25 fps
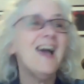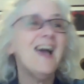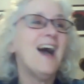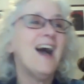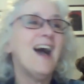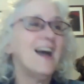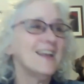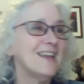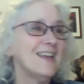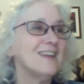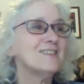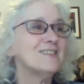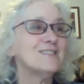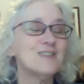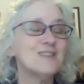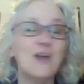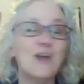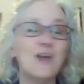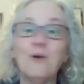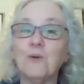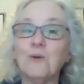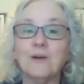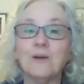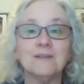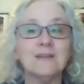I guess
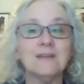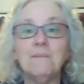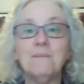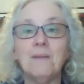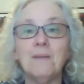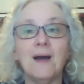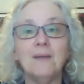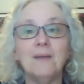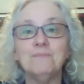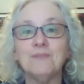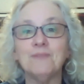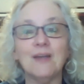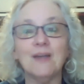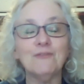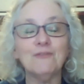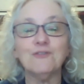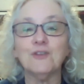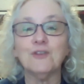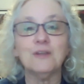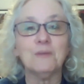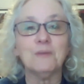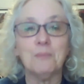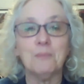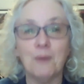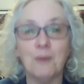so, because I'm
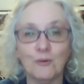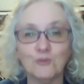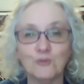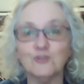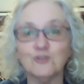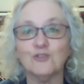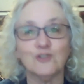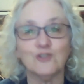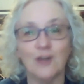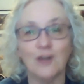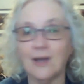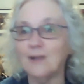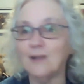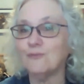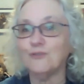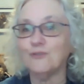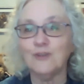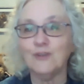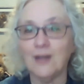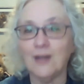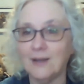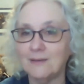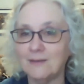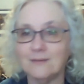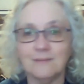definitely the poster child for
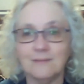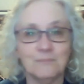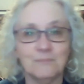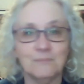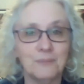not